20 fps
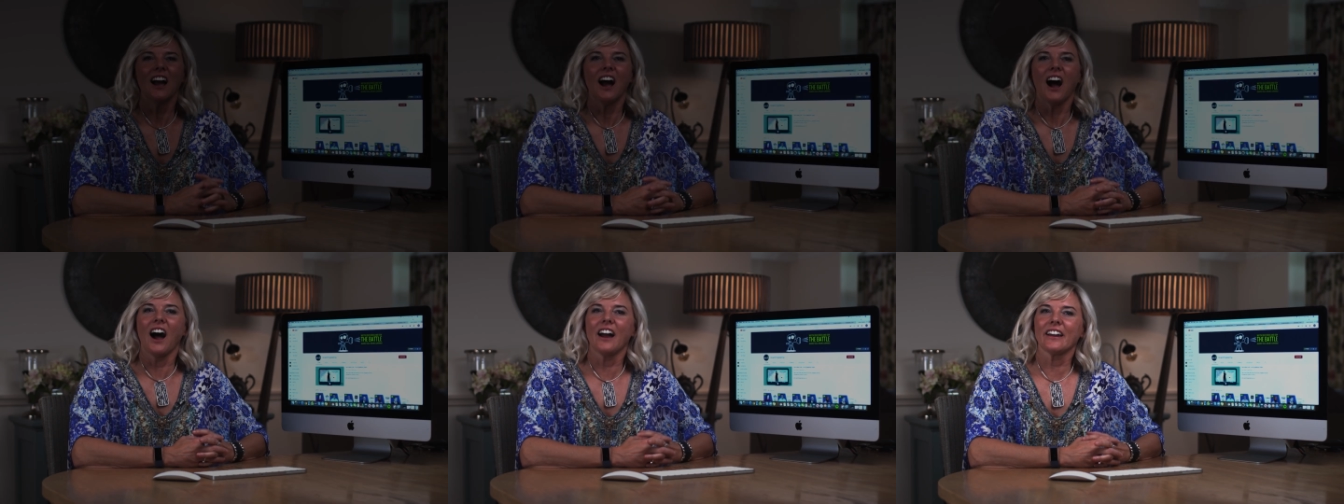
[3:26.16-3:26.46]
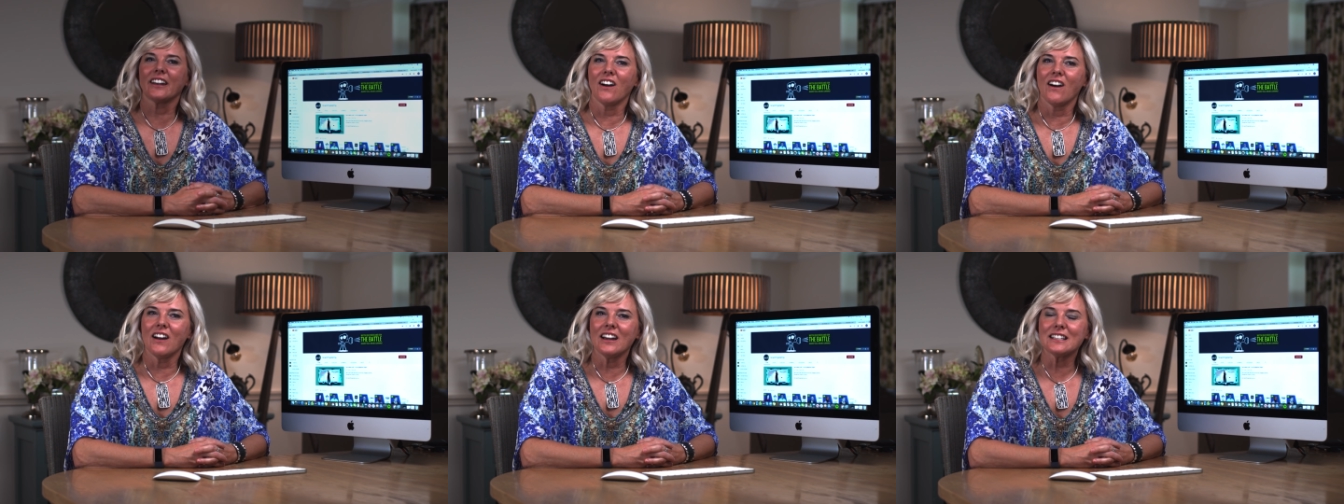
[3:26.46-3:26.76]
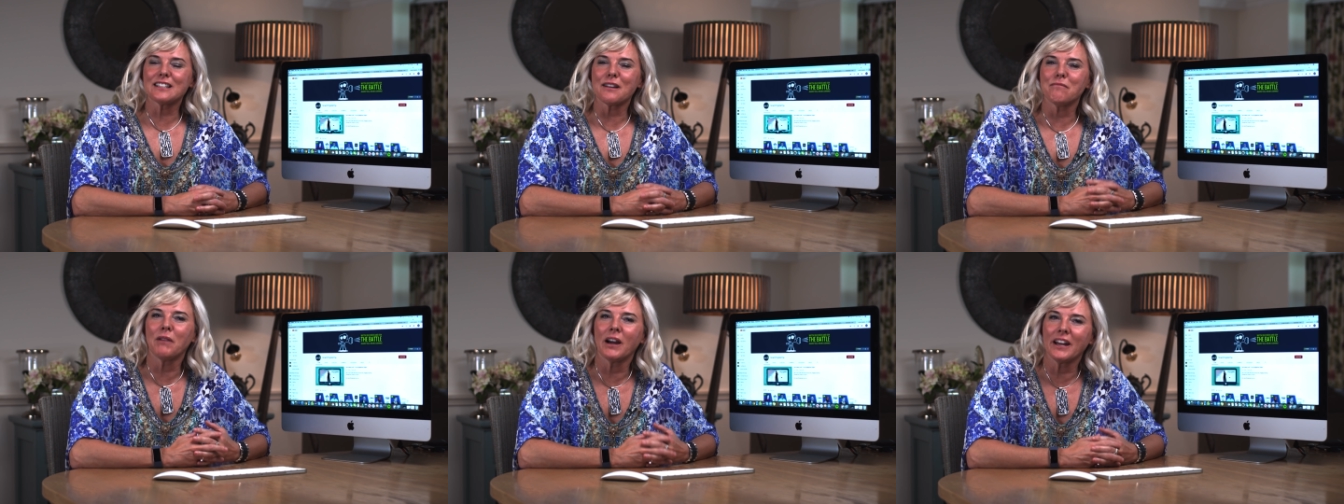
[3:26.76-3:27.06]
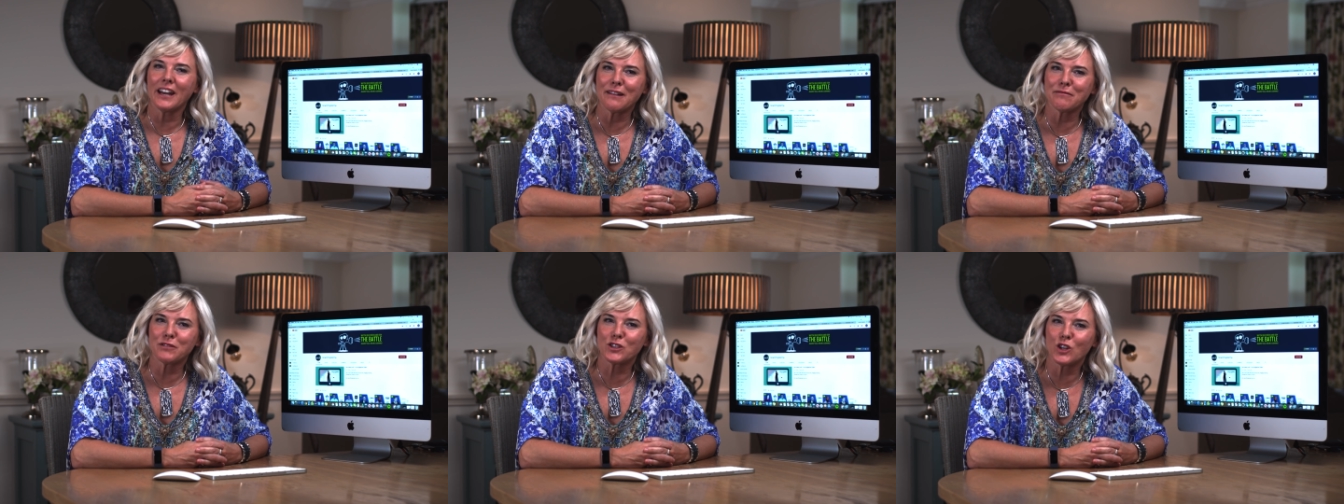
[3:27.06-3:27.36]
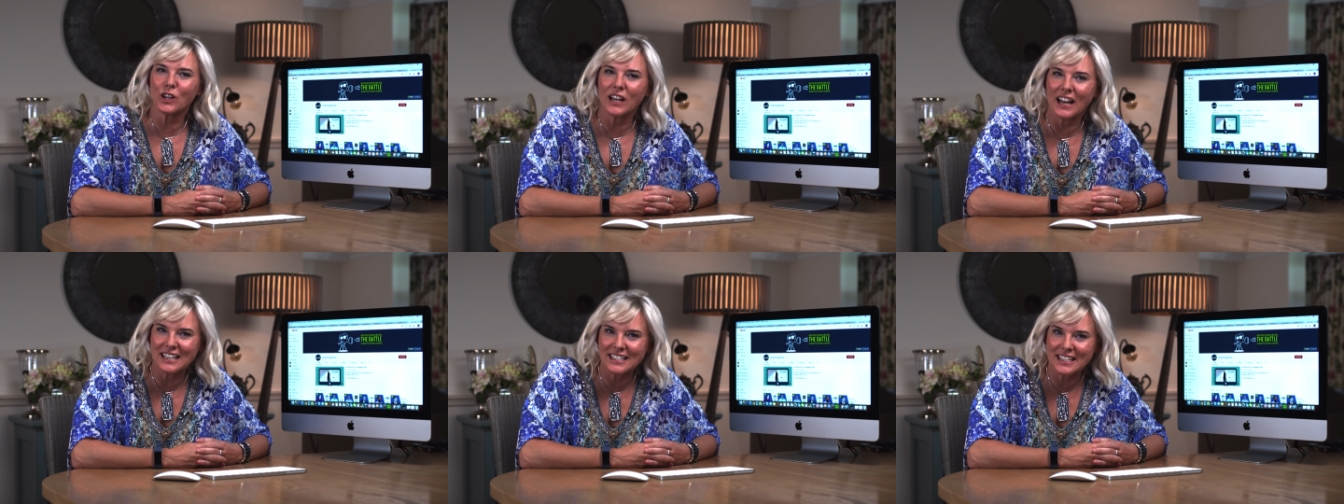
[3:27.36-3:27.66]
Hi guys, my name's
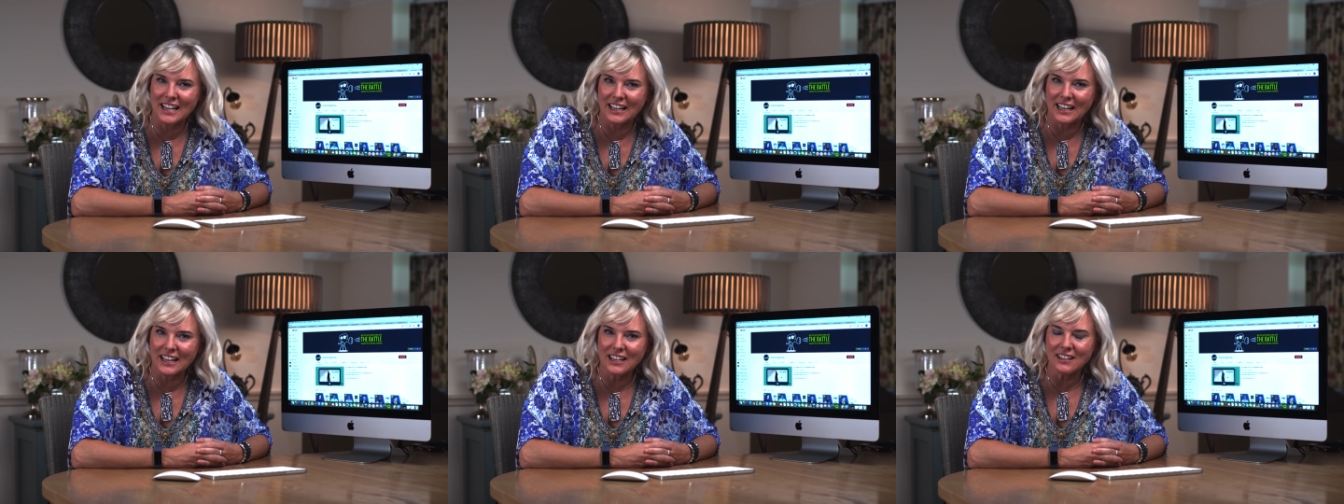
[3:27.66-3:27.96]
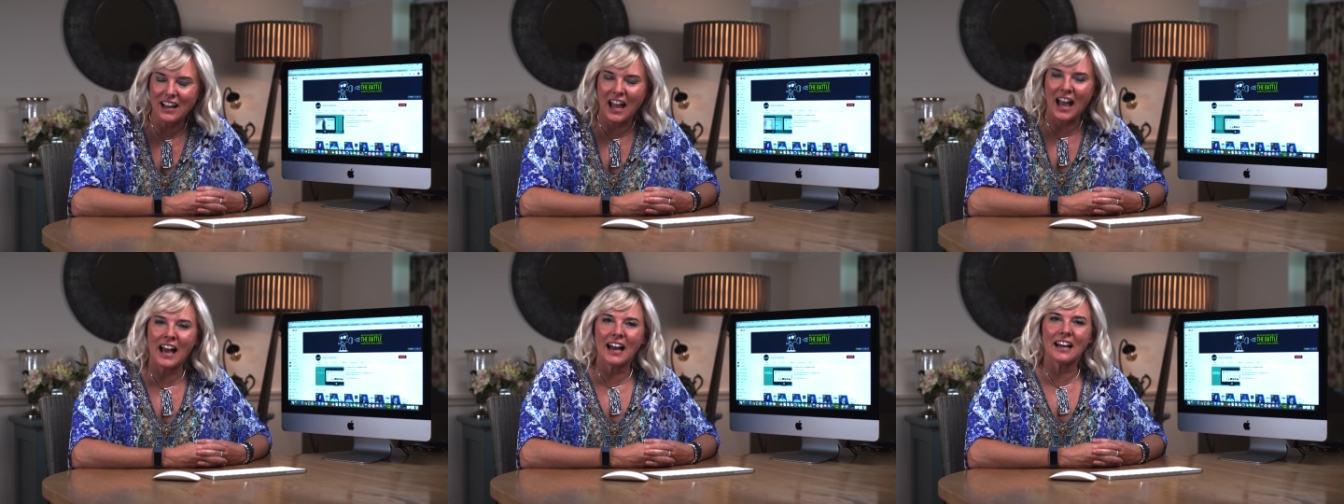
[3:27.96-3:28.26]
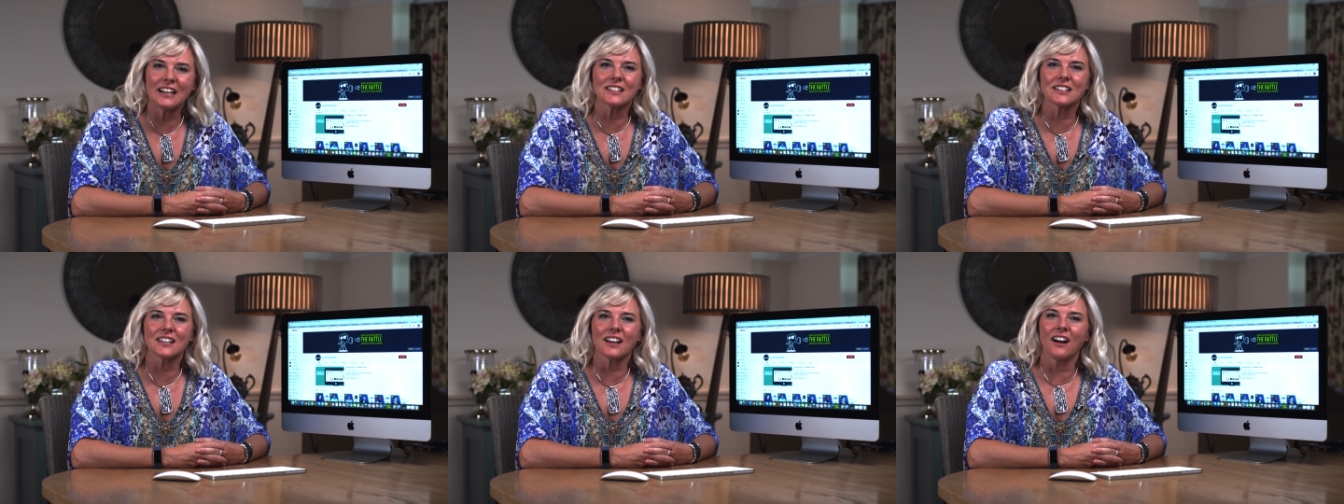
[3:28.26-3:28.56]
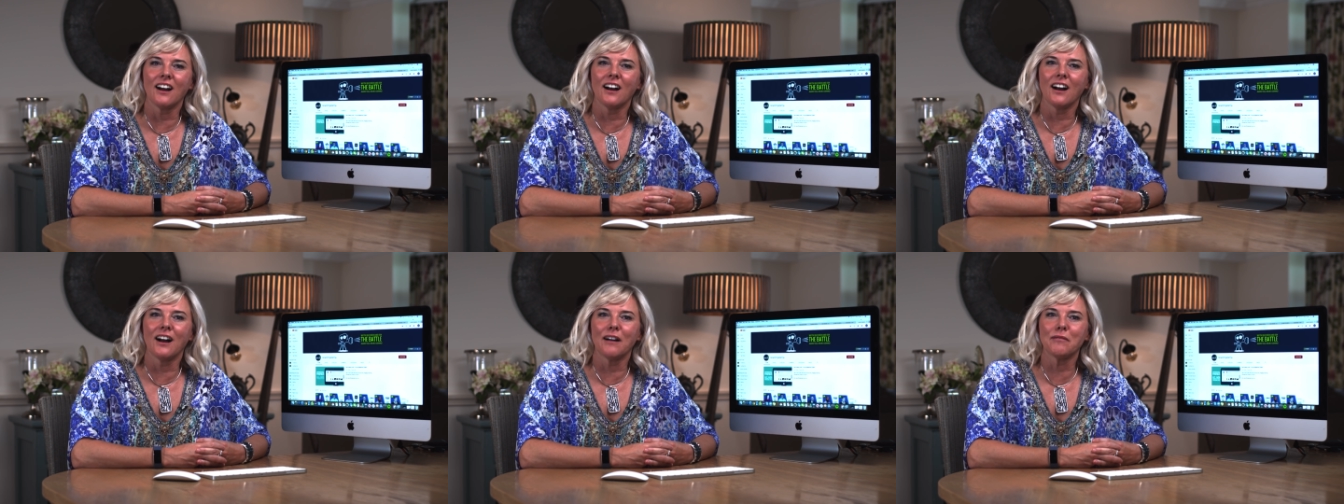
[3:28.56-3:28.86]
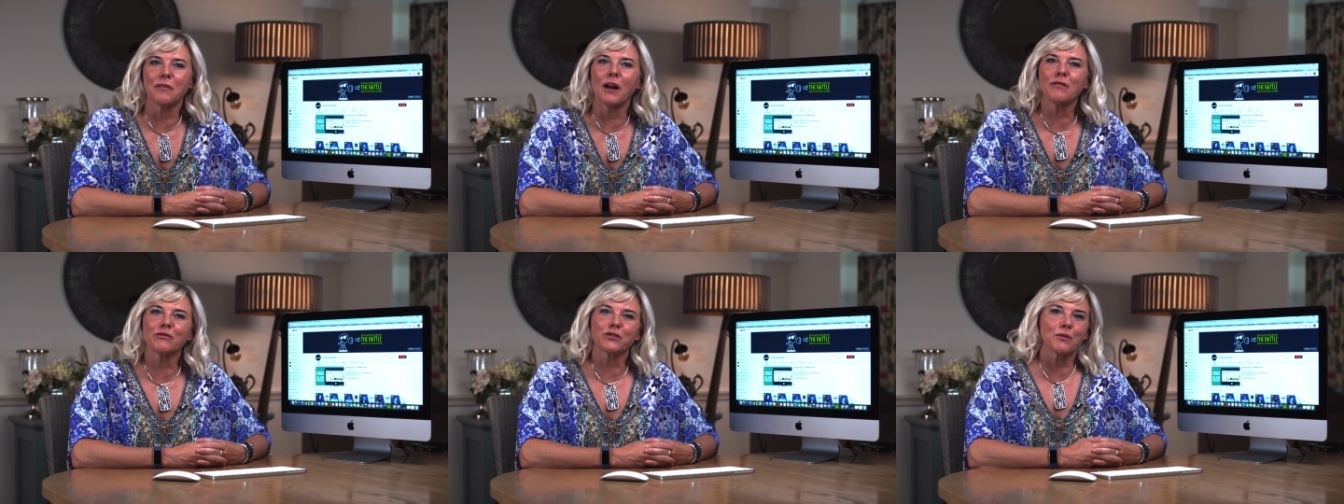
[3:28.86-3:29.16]
Juliette Denny and
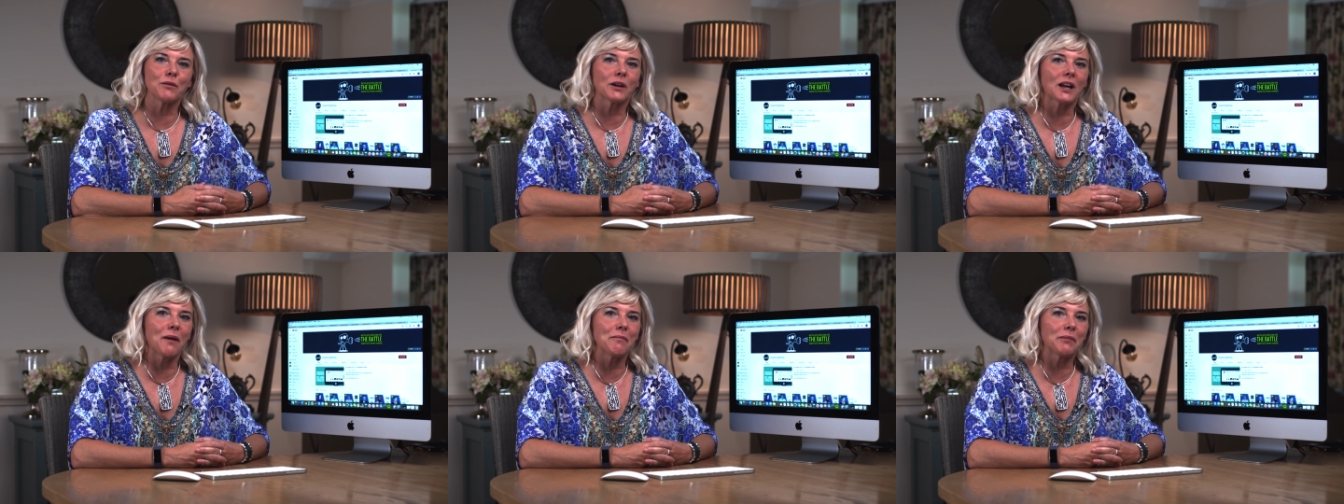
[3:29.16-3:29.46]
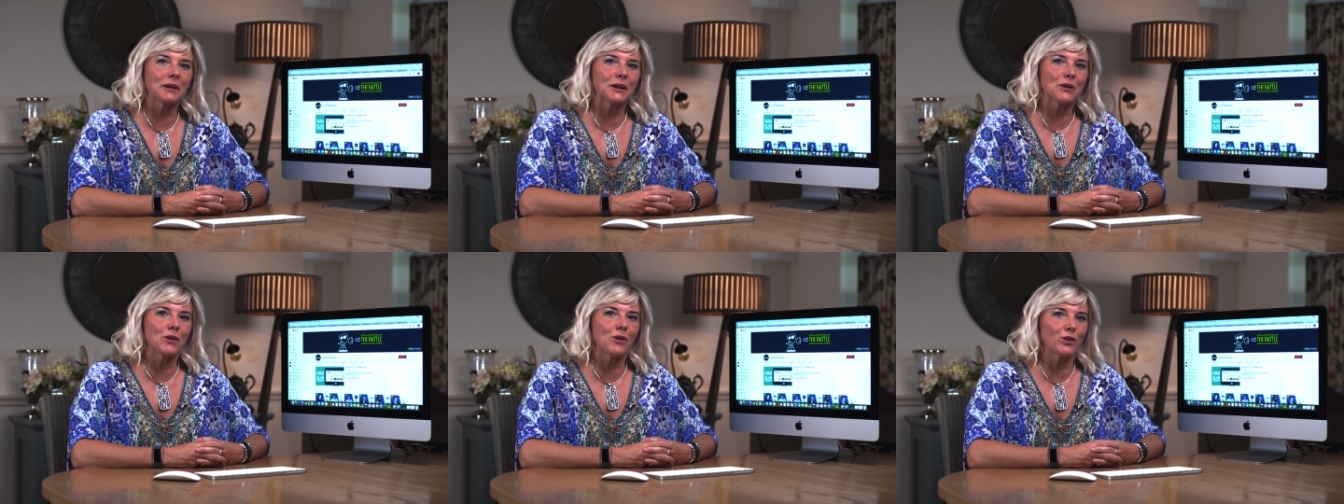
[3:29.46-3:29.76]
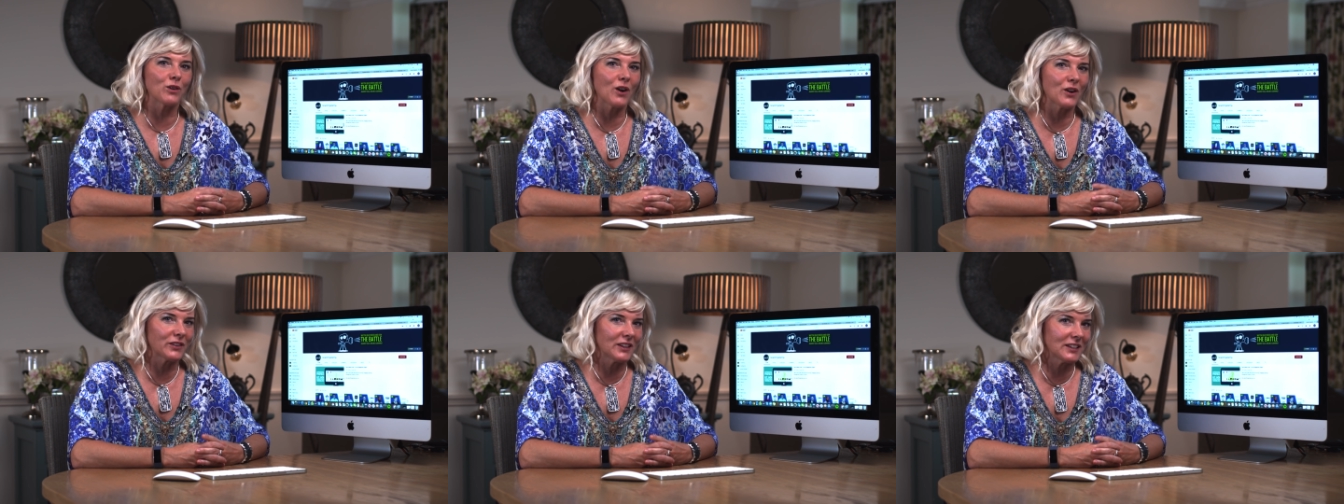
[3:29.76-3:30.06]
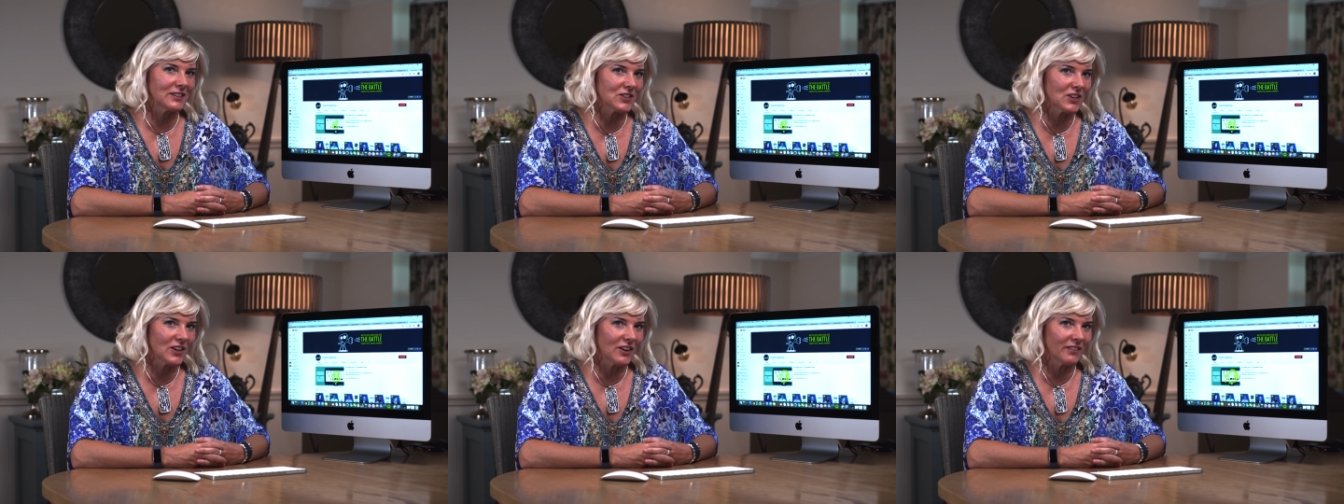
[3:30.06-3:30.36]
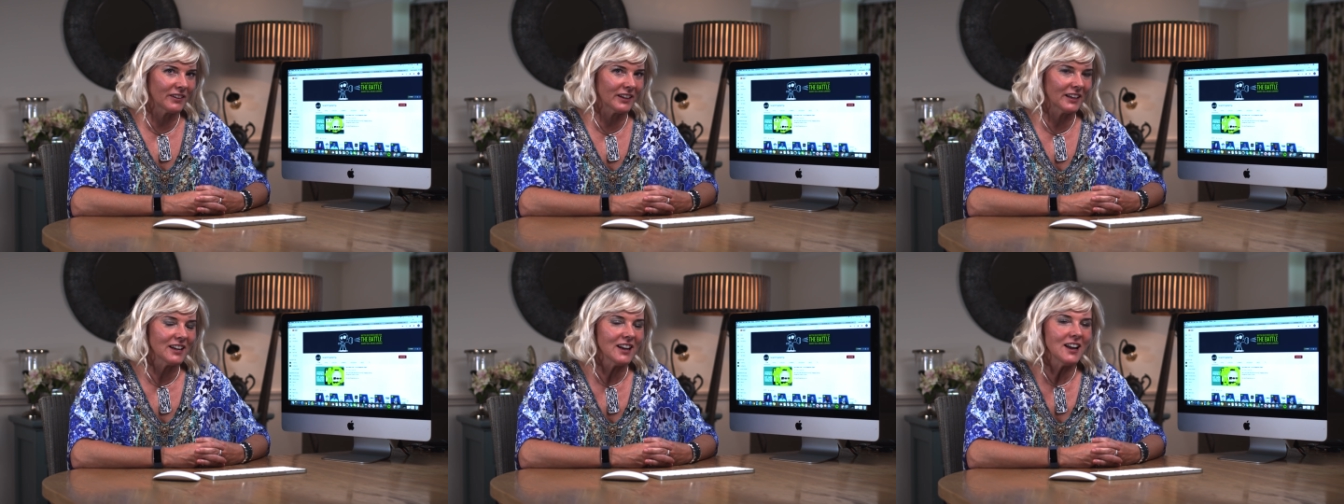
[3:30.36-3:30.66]
um, I'm from a company called Growth
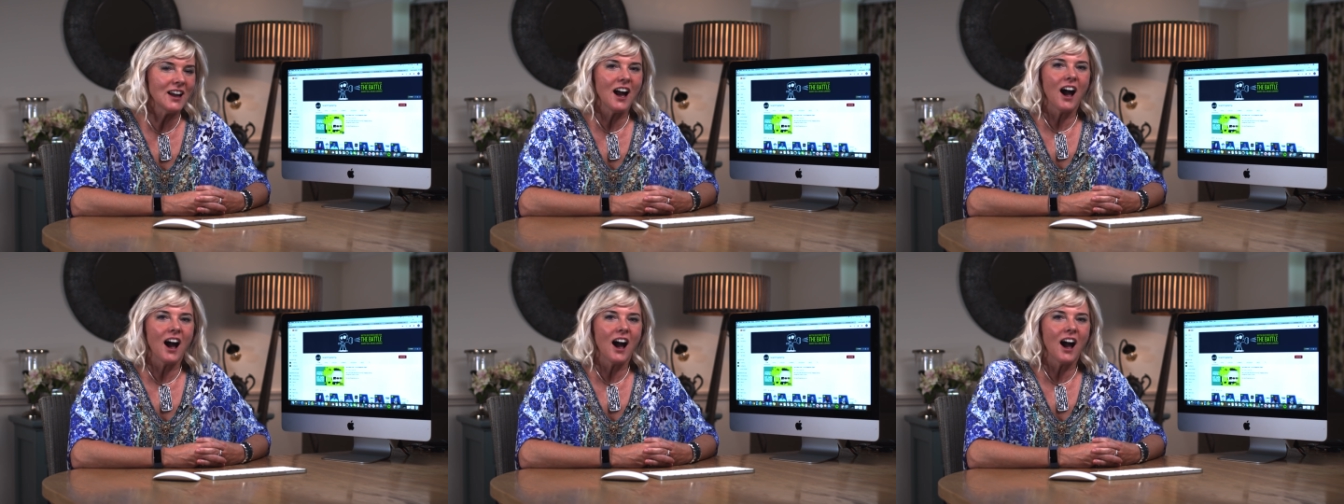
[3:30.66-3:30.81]
Engineering.